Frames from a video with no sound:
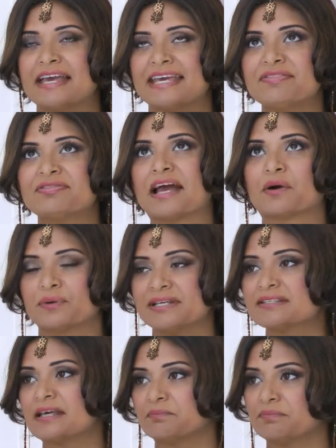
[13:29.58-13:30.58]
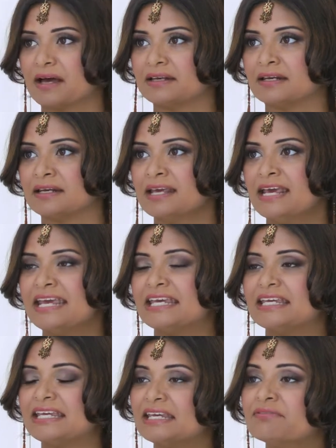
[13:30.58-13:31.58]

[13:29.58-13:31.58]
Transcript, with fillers: that, hit that reset button. Right, totally agree.